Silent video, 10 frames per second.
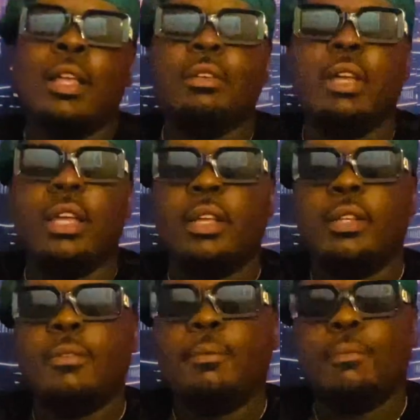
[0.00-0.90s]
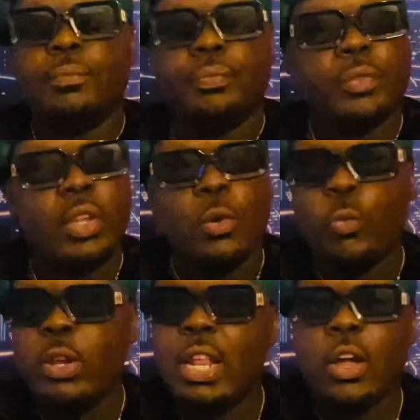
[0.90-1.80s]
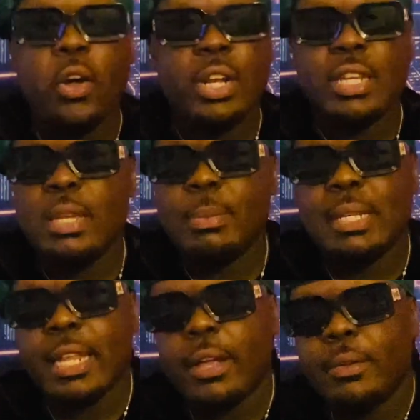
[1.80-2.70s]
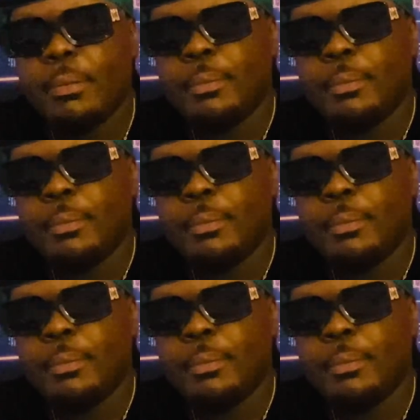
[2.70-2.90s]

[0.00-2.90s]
And we let all the demons out.